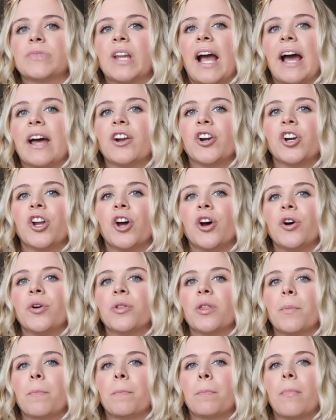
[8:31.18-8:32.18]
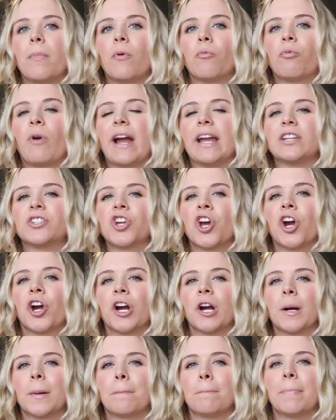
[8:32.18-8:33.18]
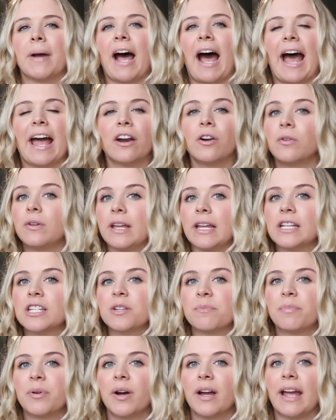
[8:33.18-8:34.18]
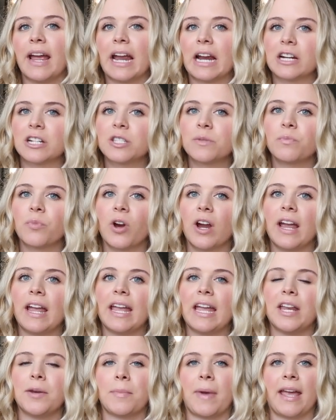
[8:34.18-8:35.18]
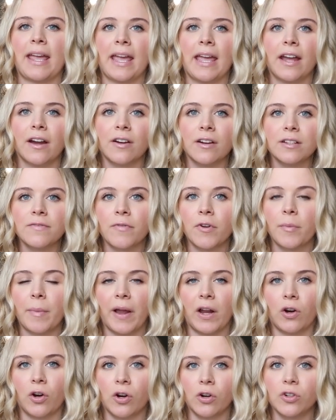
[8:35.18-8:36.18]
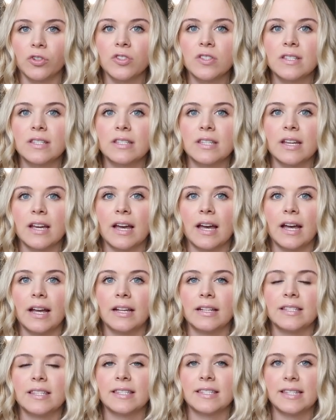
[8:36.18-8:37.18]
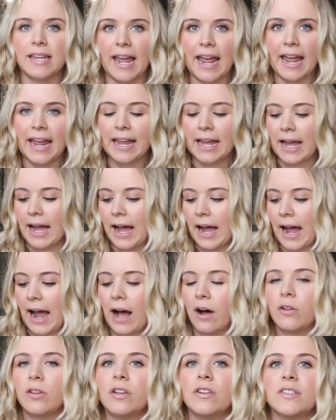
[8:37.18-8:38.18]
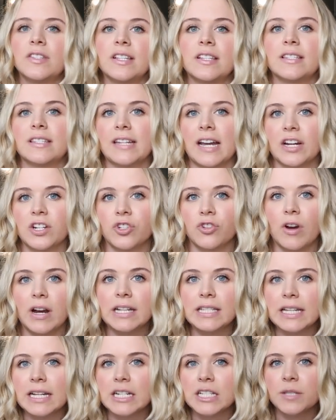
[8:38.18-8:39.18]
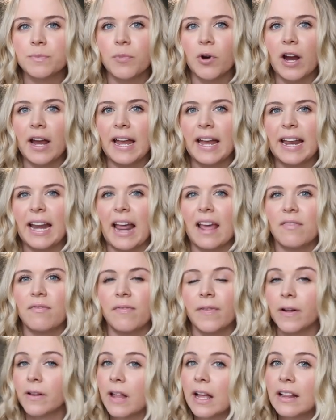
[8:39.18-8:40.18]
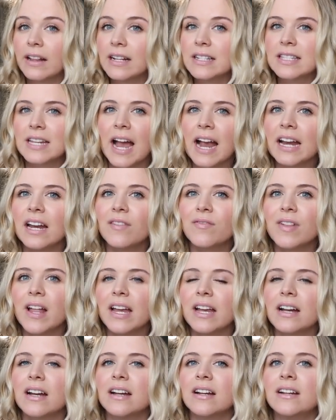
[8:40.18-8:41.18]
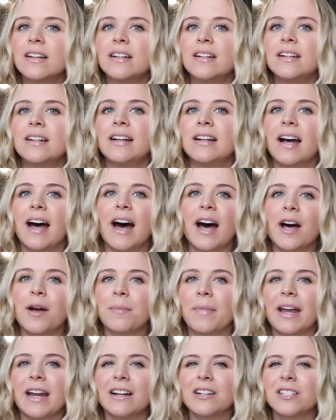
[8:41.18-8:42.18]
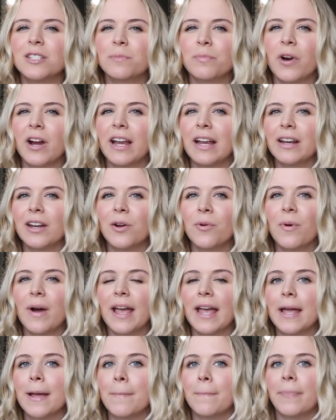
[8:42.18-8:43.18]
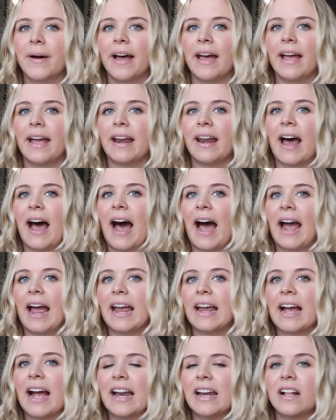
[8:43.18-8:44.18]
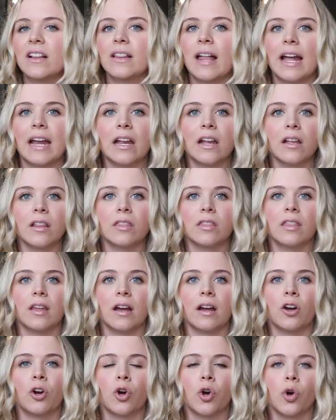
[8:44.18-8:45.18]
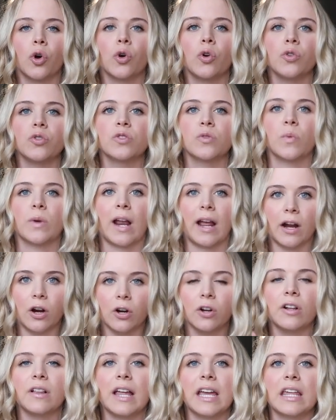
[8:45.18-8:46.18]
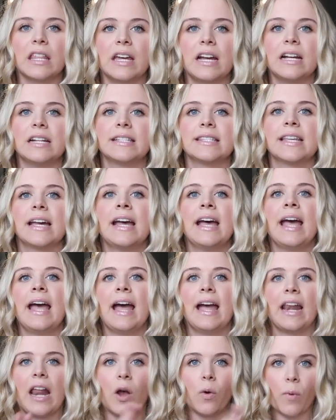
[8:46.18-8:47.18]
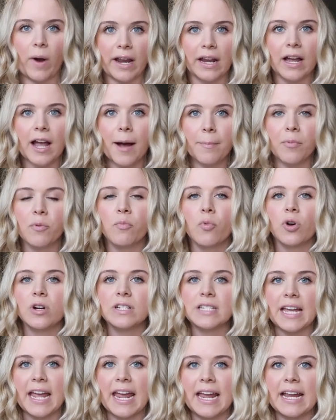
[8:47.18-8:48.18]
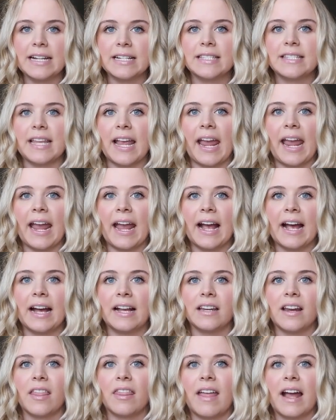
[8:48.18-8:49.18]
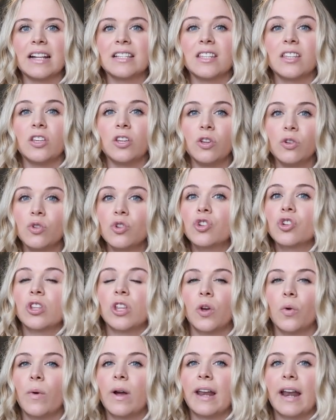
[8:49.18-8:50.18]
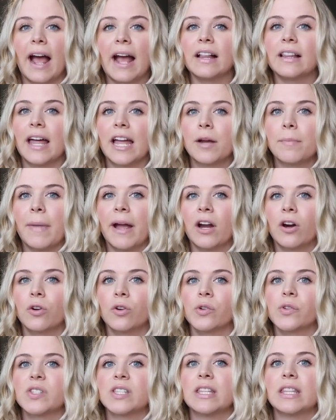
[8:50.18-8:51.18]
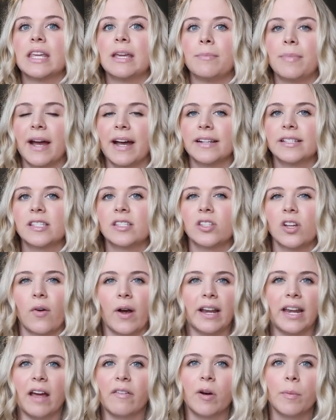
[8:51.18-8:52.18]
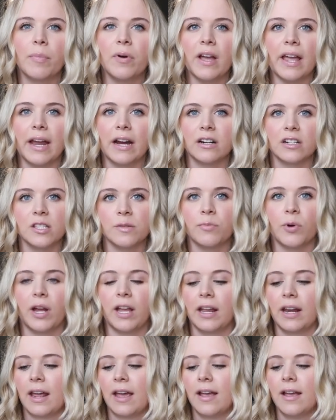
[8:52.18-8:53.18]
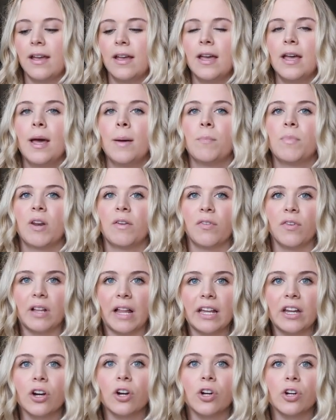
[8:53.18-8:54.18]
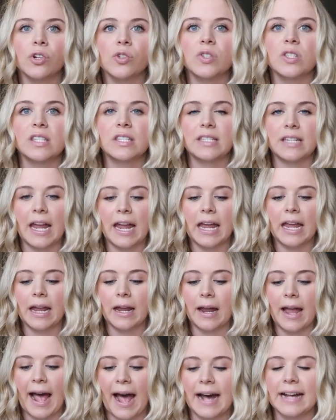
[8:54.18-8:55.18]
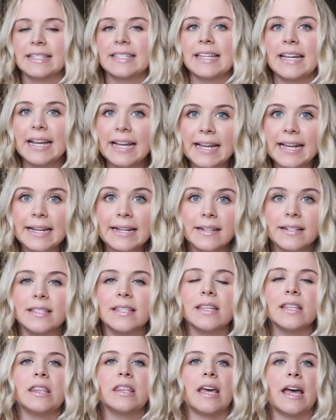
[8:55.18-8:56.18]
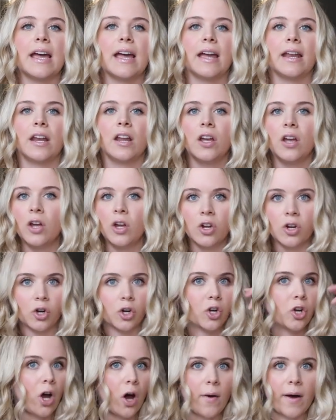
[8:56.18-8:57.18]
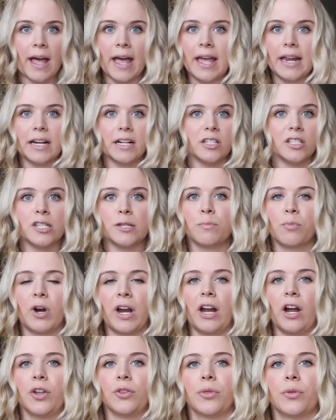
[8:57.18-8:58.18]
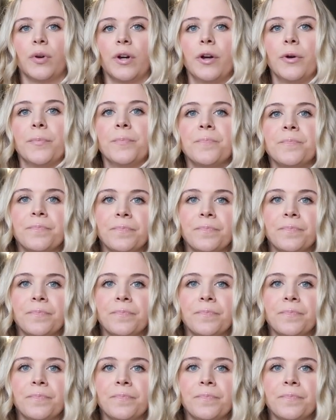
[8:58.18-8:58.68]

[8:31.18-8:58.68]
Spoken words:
I don't know the right term, but I don't need to put hairspray in my hair for my curls to stay. I'll use this texturizing spray and I feel like that's kind of like a hairspray in a way, but I kind of like the curls when I curl it like this and I wait a couple more days, and that's usually when I like my curls the best. So I never put hairspray in it. But if you like your curls staying as is, then go ahead and spray on through.